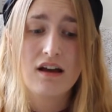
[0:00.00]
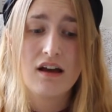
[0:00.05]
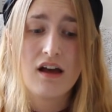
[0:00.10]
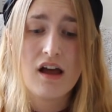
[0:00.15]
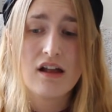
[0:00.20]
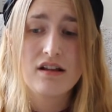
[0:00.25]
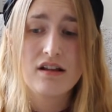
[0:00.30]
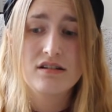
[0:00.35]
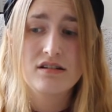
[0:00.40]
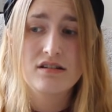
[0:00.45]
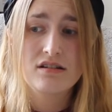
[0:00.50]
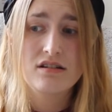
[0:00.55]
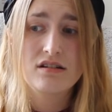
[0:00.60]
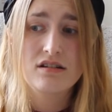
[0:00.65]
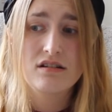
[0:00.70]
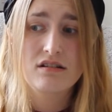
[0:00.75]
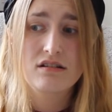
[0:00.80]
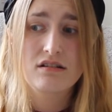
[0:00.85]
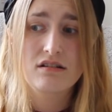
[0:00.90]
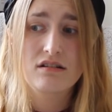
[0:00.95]
and
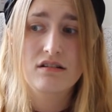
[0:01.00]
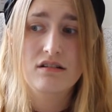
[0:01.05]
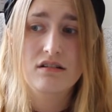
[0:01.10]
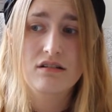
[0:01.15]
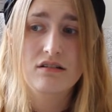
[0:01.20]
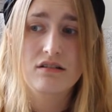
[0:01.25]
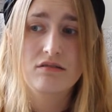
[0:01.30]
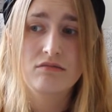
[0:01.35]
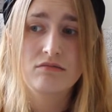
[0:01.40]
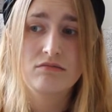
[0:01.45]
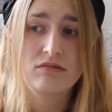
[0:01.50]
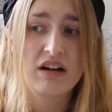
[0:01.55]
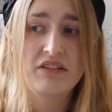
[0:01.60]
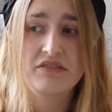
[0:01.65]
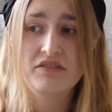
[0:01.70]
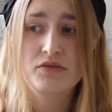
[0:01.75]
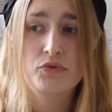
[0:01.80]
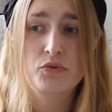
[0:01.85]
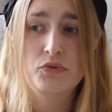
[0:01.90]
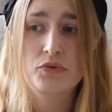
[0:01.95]
well,
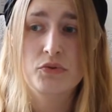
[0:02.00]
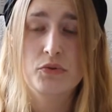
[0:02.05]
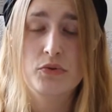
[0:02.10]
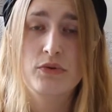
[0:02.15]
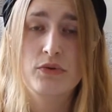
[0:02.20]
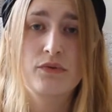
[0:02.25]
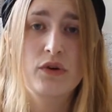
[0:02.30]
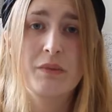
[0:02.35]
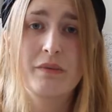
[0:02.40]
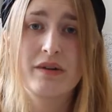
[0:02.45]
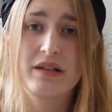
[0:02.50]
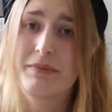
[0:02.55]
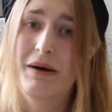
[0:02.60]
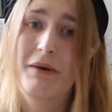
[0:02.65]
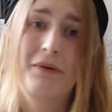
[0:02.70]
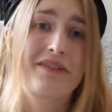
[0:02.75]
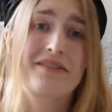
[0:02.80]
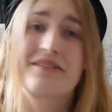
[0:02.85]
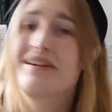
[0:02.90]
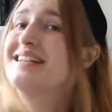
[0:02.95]
there's all sorts of rumours
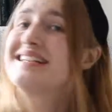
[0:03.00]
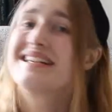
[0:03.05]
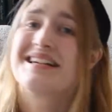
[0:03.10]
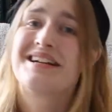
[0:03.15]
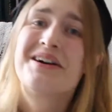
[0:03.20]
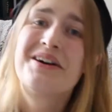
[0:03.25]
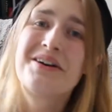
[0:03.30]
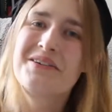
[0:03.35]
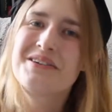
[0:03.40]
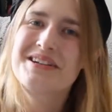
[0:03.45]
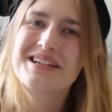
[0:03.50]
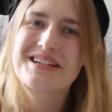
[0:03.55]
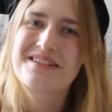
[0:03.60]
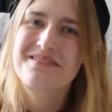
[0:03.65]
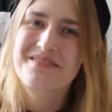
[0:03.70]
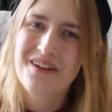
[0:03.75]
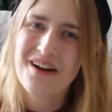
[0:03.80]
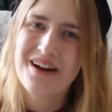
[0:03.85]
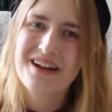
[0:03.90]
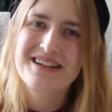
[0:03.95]
about whether he did or
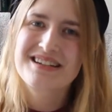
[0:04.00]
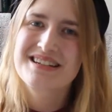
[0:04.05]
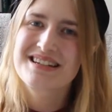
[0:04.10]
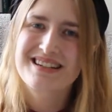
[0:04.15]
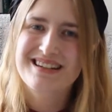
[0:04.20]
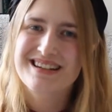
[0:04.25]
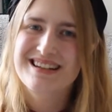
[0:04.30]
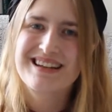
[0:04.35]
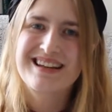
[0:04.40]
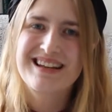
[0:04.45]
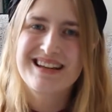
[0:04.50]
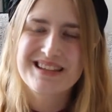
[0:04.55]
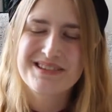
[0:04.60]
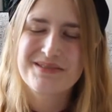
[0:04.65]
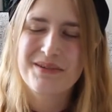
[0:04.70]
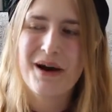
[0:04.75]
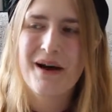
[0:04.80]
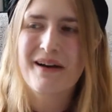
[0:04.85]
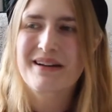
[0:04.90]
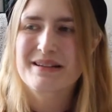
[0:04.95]
didn't write his
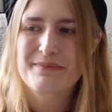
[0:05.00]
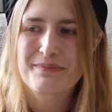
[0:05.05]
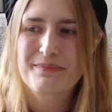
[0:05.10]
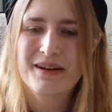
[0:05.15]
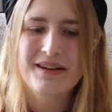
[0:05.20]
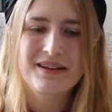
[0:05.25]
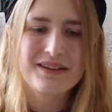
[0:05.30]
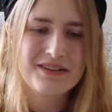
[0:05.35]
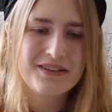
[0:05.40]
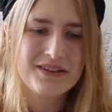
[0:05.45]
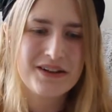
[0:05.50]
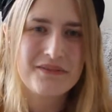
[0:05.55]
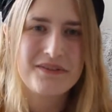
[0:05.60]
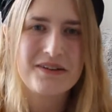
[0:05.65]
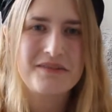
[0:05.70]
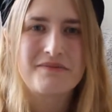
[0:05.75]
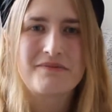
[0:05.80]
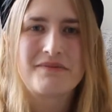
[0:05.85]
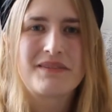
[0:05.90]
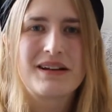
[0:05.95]
works, but you know,
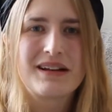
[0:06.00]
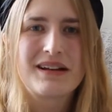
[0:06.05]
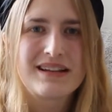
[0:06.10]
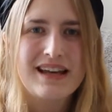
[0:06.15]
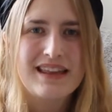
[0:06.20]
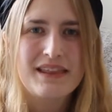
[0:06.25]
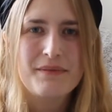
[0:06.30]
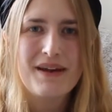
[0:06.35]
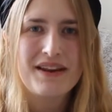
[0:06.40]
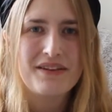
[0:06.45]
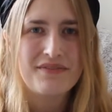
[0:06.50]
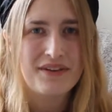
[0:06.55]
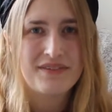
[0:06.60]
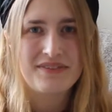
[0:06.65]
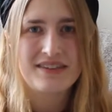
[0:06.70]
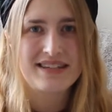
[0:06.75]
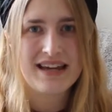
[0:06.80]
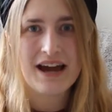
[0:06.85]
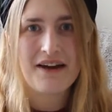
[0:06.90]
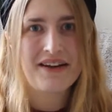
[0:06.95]
we take the benefit of
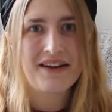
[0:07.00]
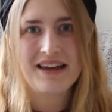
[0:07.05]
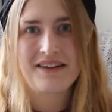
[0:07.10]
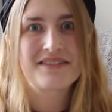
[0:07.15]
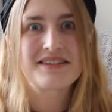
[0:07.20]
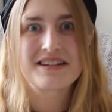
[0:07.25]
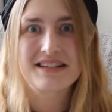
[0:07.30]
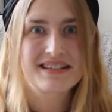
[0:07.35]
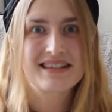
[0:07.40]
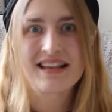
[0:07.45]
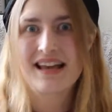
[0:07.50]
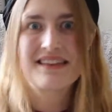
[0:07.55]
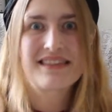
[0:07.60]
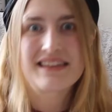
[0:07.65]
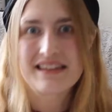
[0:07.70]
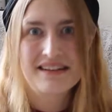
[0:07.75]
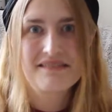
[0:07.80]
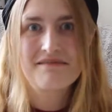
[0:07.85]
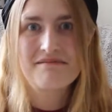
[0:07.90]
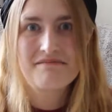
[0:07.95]
the doubt here and just say
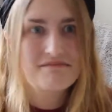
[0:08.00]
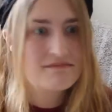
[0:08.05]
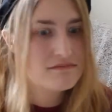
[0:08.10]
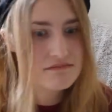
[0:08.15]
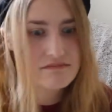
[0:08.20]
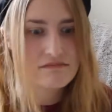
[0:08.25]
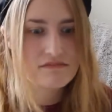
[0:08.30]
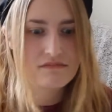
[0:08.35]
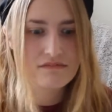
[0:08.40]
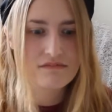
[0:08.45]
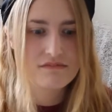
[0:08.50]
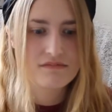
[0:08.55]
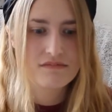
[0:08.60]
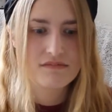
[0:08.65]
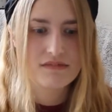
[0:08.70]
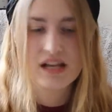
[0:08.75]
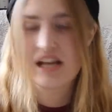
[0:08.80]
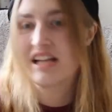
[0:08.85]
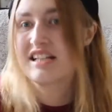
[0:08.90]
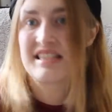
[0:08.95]
that
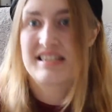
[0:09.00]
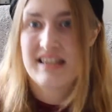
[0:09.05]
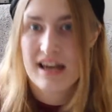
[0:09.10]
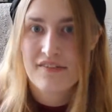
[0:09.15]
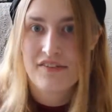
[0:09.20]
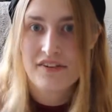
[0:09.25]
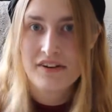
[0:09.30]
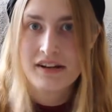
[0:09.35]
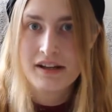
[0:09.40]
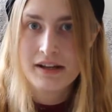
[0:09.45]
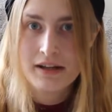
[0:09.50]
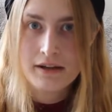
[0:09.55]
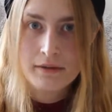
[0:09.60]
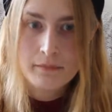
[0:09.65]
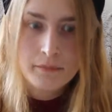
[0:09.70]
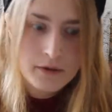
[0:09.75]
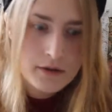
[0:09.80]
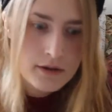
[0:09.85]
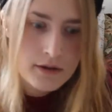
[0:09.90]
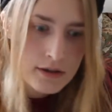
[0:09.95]
it's definitely
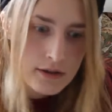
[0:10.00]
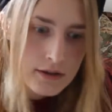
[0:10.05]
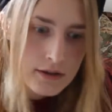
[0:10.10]
him.